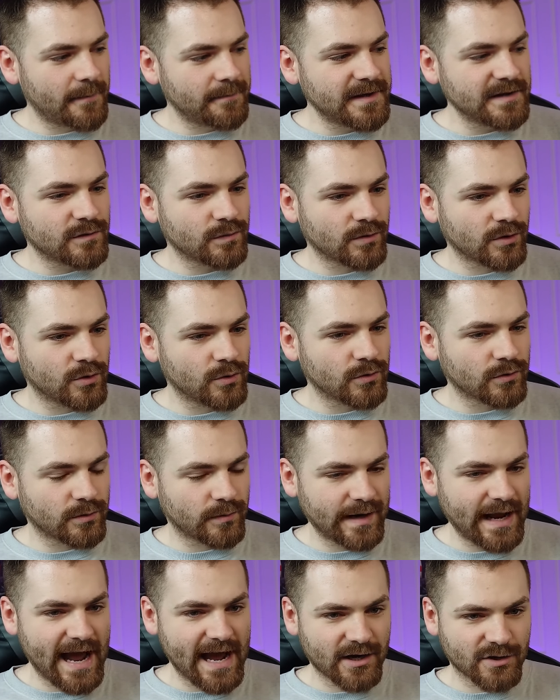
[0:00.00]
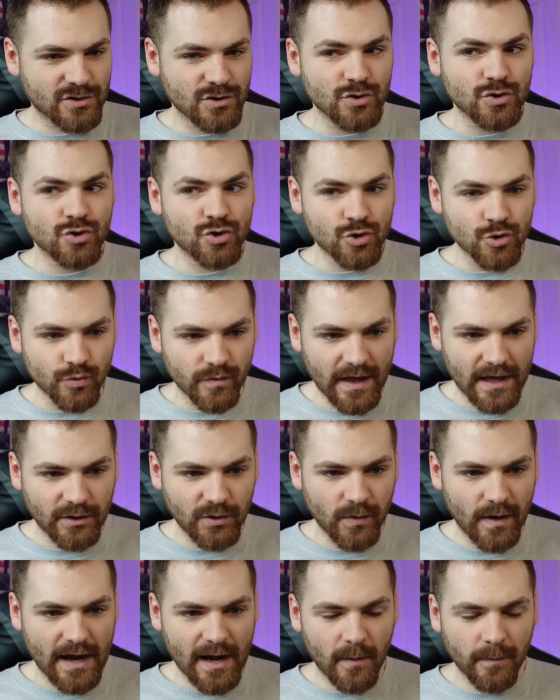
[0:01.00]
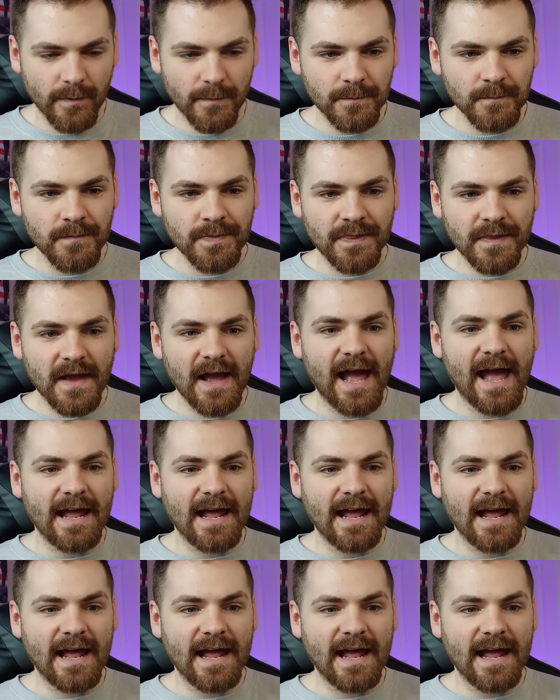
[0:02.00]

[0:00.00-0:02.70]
me to record a reaction to that new album.